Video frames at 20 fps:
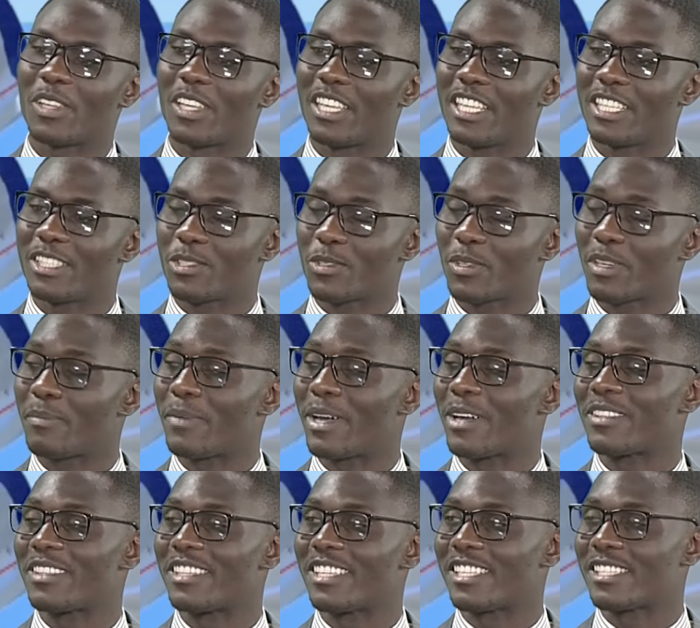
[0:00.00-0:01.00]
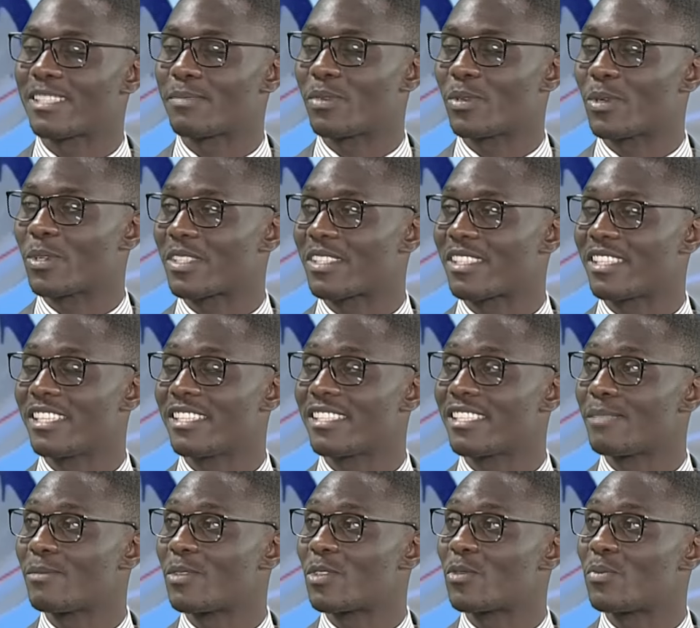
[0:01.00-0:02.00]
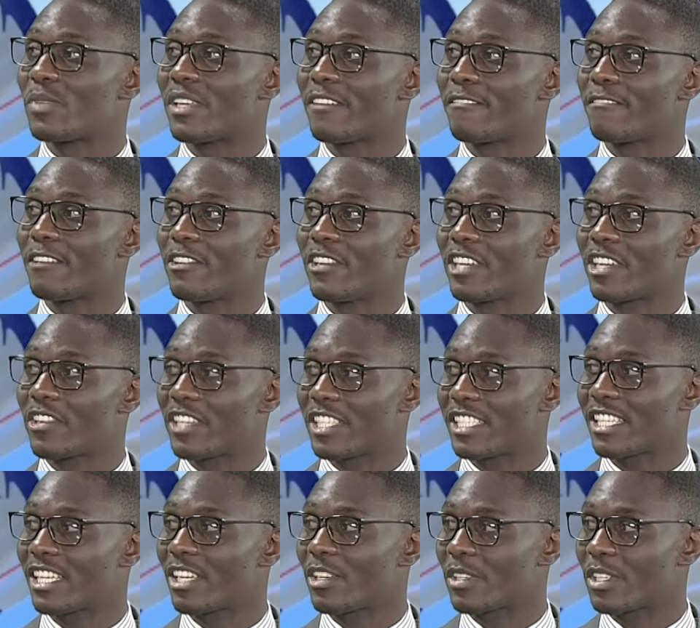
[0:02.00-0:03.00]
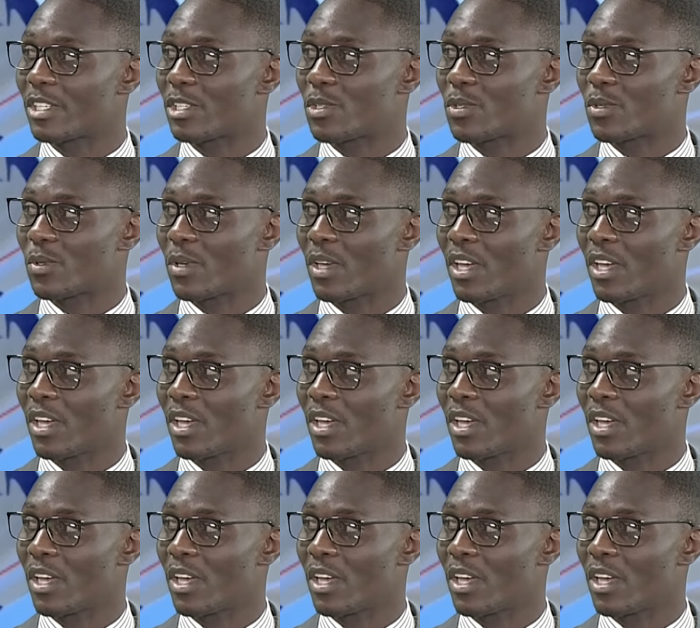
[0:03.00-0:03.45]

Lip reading: let's talk about this, because this seems to be a very critical issue.